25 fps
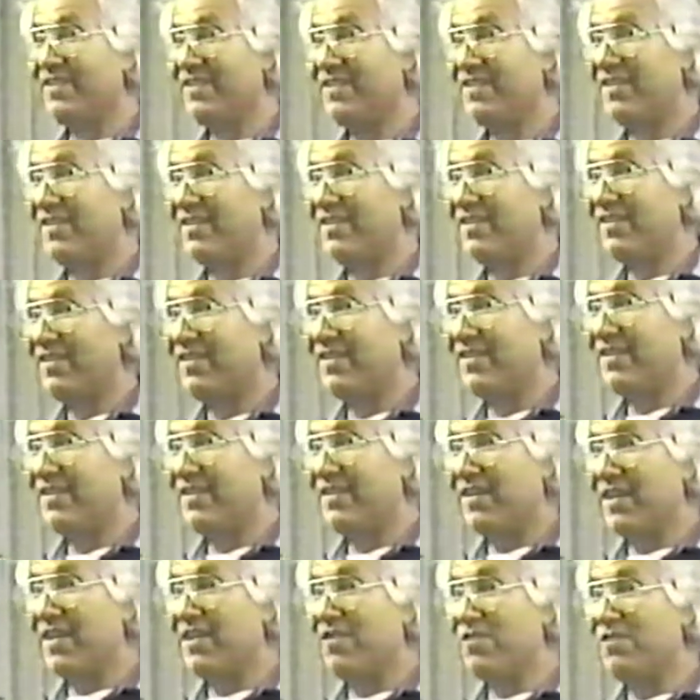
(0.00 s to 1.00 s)
this. Yeah. Yeah.
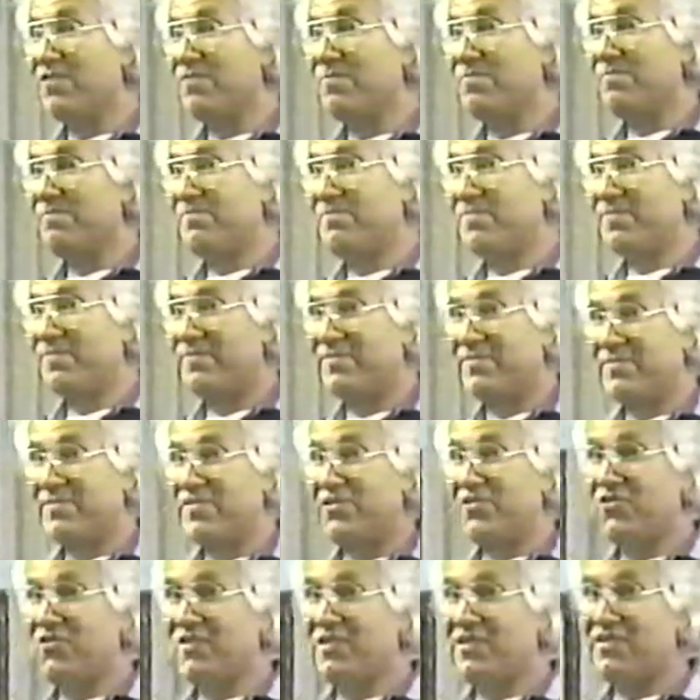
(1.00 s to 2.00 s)
I hope,
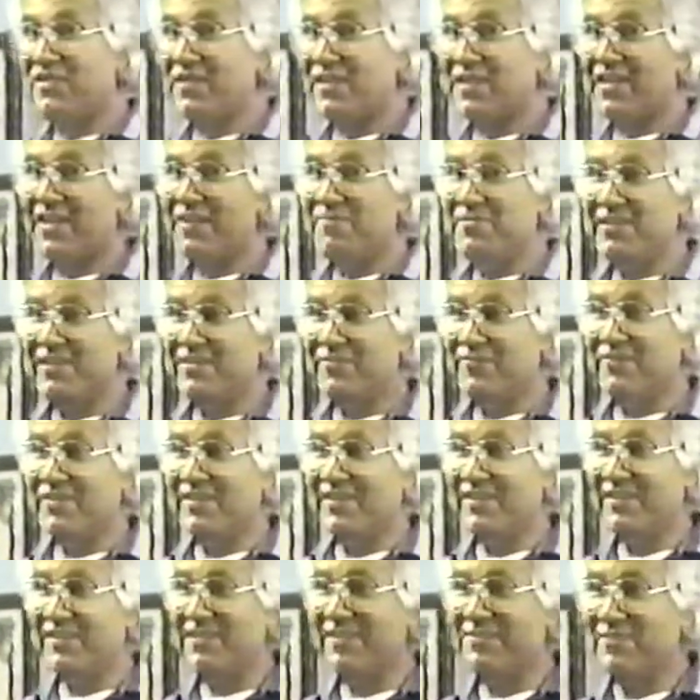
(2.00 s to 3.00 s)
did you hear the comment up
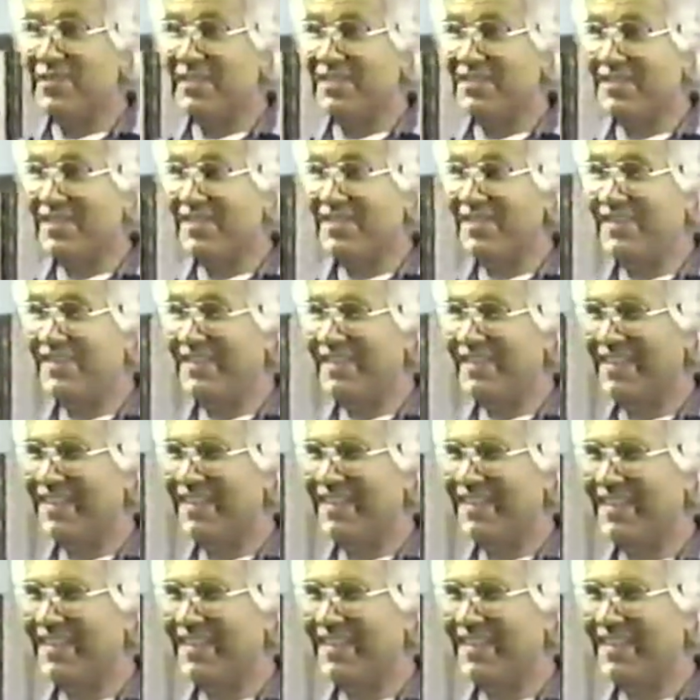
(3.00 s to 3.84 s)
front here about Satan?